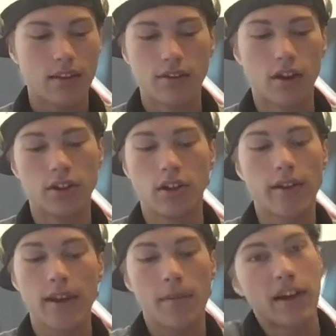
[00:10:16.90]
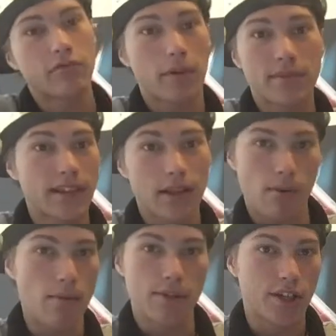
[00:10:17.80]
Knowing Impact's website, they
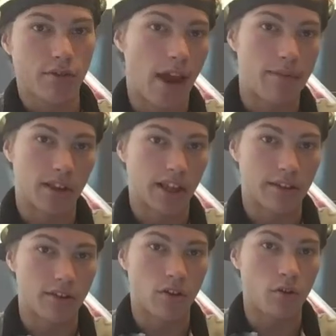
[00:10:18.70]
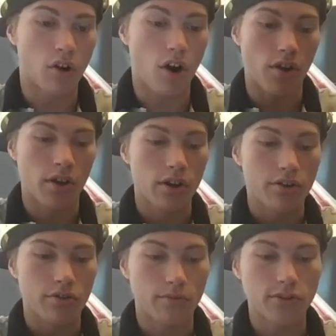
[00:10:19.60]
probably don't have a link to the whole card,
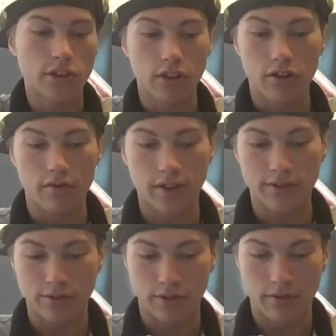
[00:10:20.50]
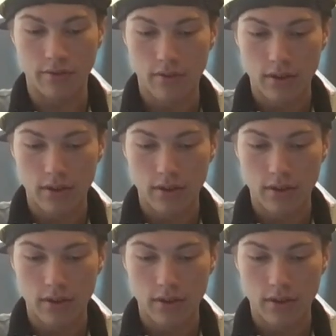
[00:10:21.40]
so I'm just gonna go to WrestleZone.